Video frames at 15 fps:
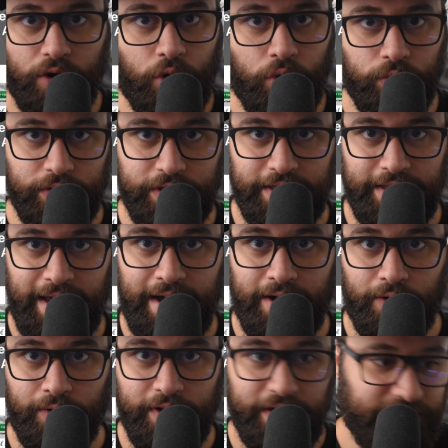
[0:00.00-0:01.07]
holy
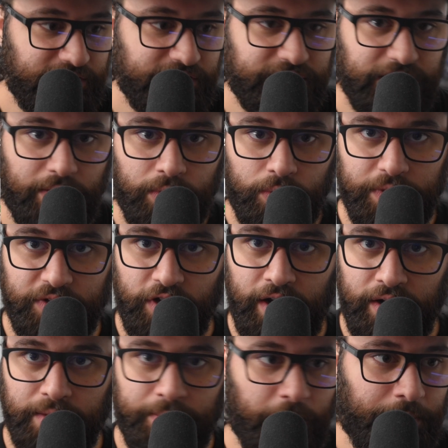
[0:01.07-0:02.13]
cow, is this not what we
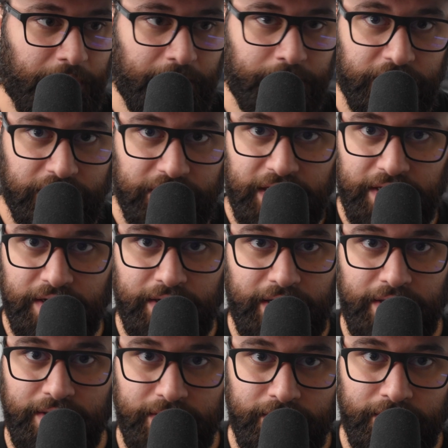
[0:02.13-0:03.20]
talk about publicly and
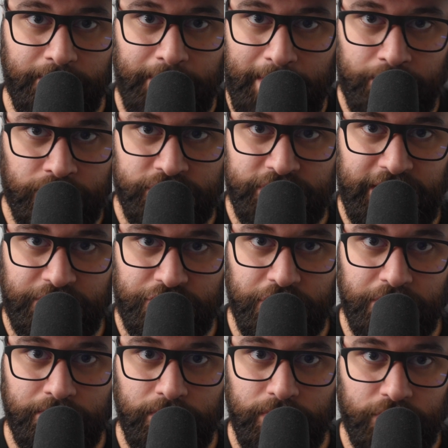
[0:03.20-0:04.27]
in, in the member
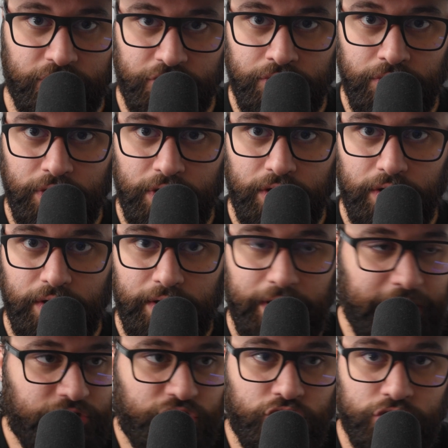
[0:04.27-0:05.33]
section too?
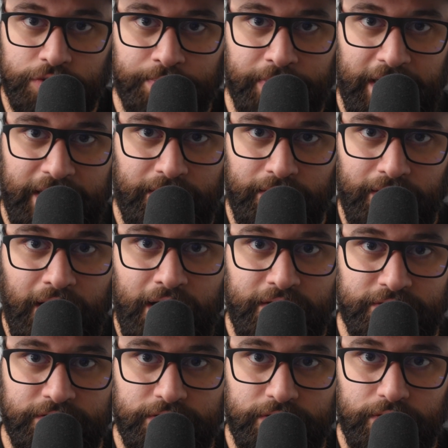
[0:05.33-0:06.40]
It's just blatant
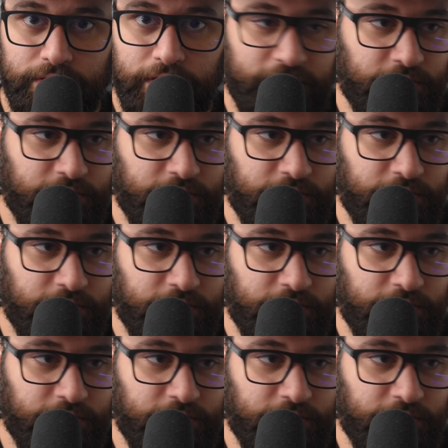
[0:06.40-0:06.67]
lies.